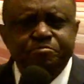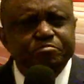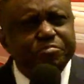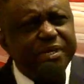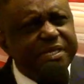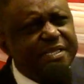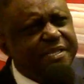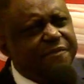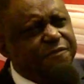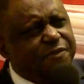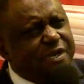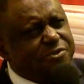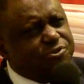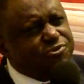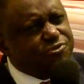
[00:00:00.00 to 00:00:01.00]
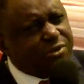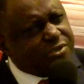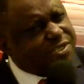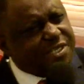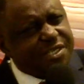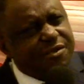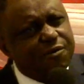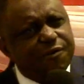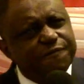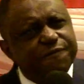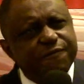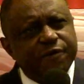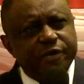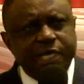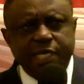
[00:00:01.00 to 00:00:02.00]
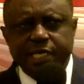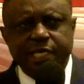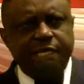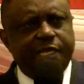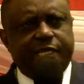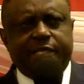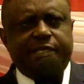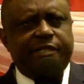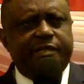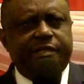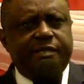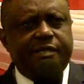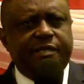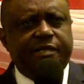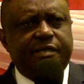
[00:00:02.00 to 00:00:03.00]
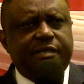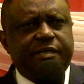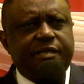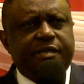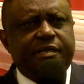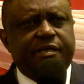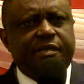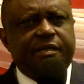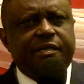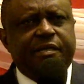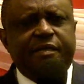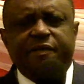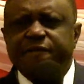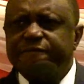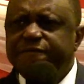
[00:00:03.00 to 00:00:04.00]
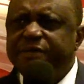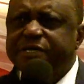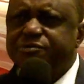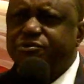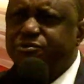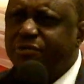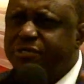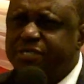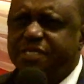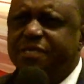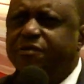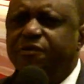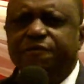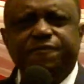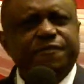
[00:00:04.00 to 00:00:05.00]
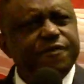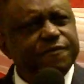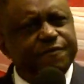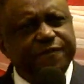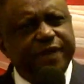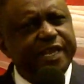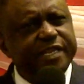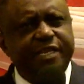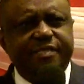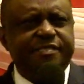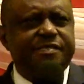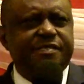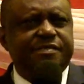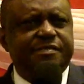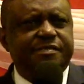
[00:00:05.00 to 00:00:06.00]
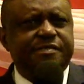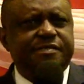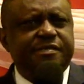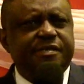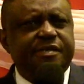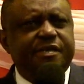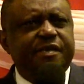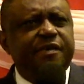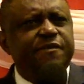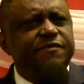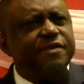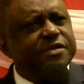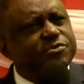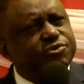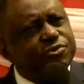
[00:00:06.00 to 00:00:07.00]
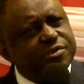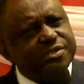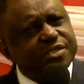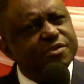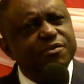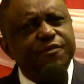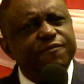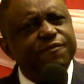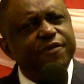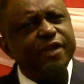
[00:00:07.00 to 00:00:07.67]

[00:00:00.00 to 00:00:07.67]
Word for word: But if you are trusting God for healing, if you are trusting God for your finances, if you are trusting God for